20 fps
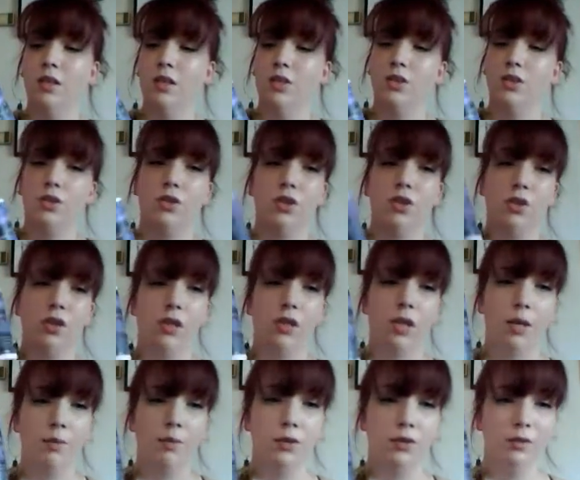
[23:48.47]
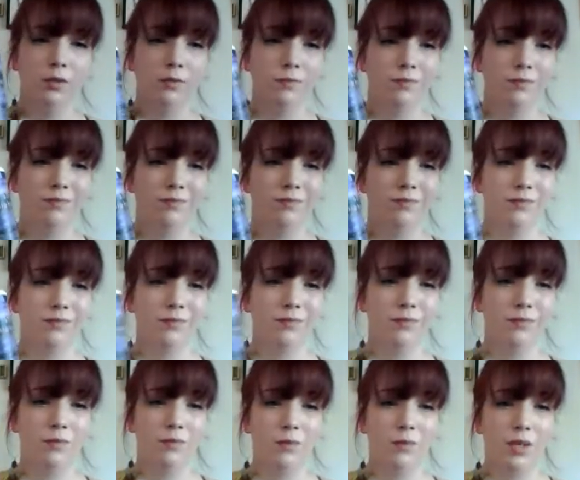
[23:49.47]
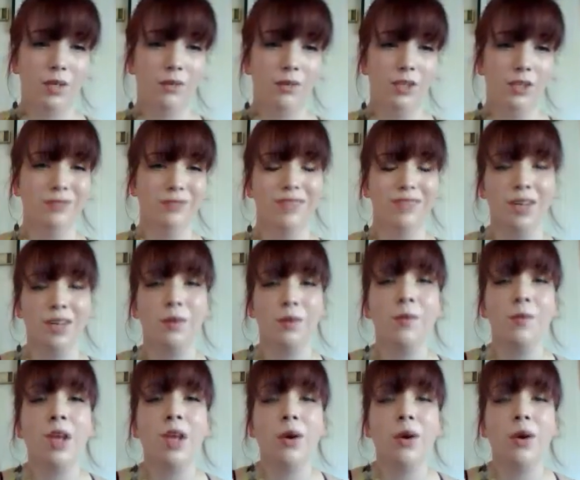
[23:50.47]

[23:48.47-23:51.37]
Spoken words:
should show you the label, whatever, there.